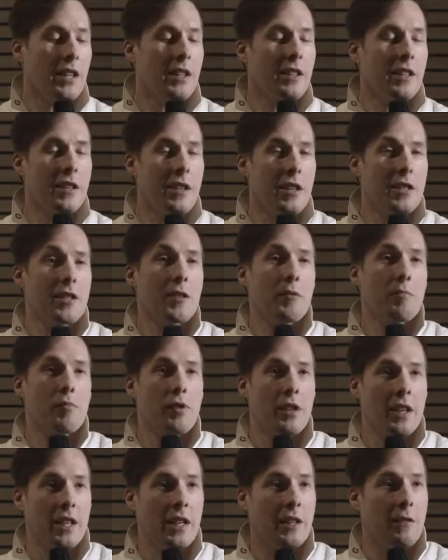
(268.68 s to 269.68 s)
that doesn't
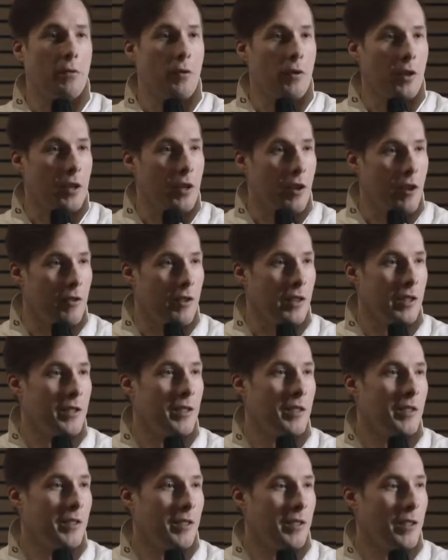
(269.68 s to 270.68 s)
break it for the
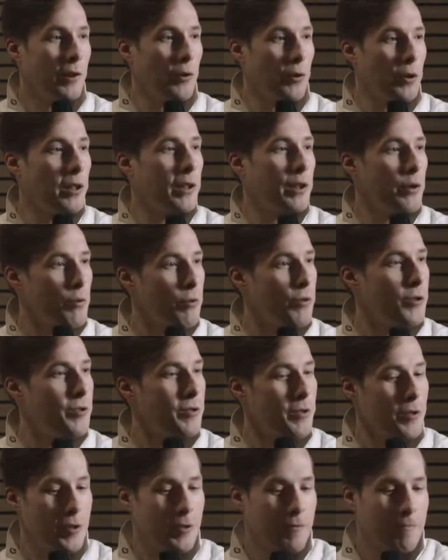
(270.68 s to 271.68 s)
current loyal
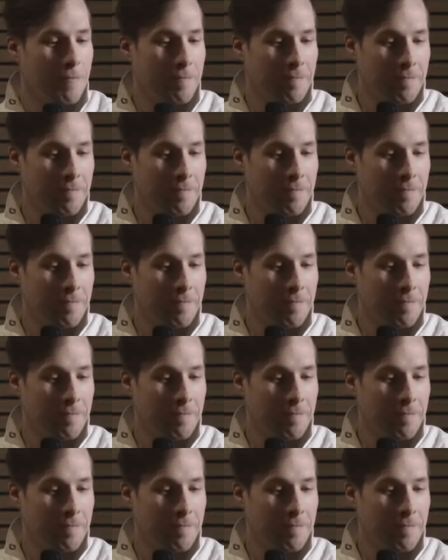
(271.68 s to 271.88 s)
users.